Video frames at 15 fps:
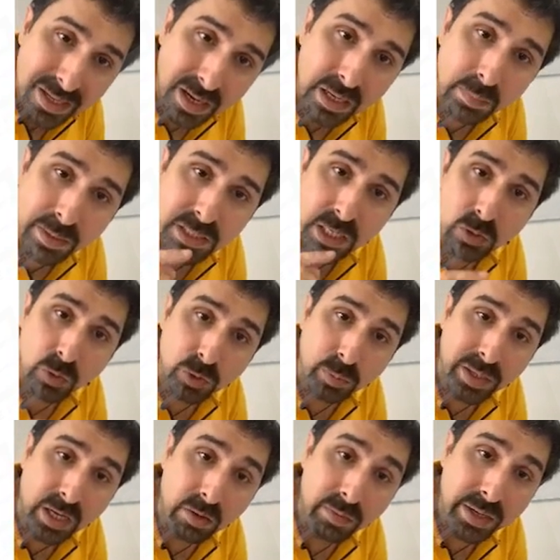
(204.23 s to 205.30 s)
elements are going to be
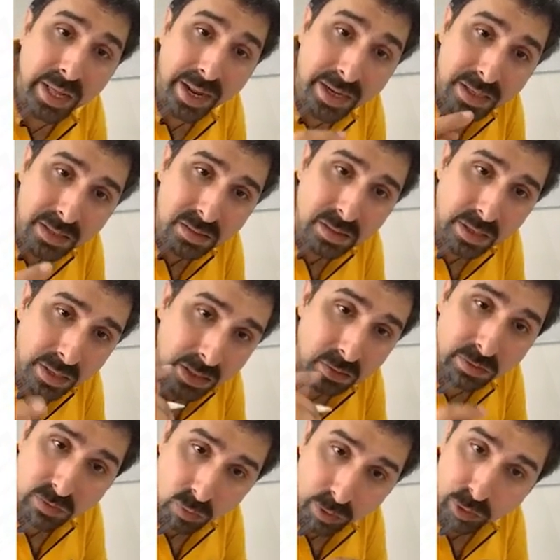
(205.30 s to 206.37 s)
covered and the ring
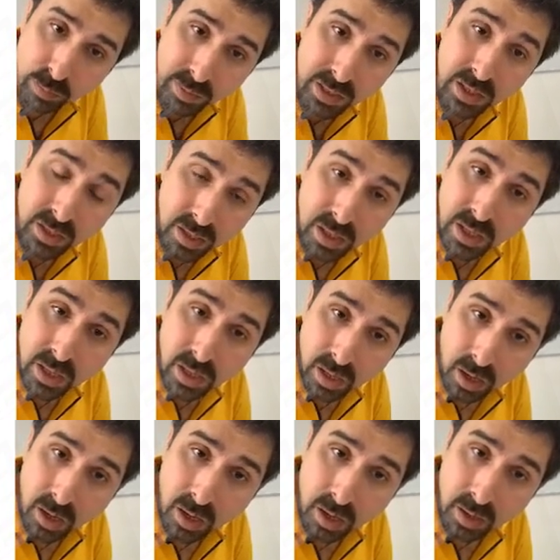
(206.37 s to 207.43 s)
is going to be
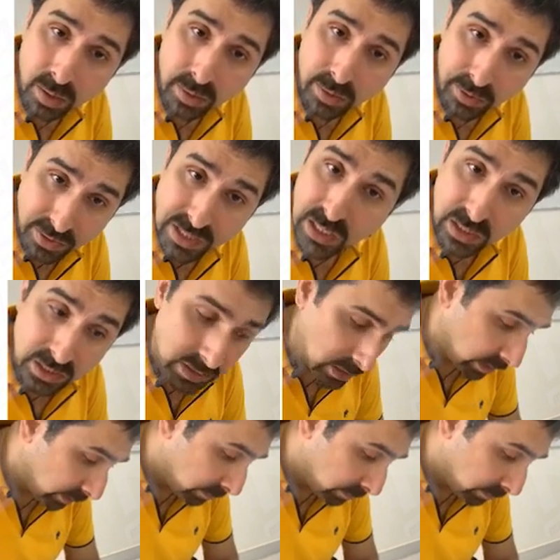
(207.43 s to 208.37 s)
result is there.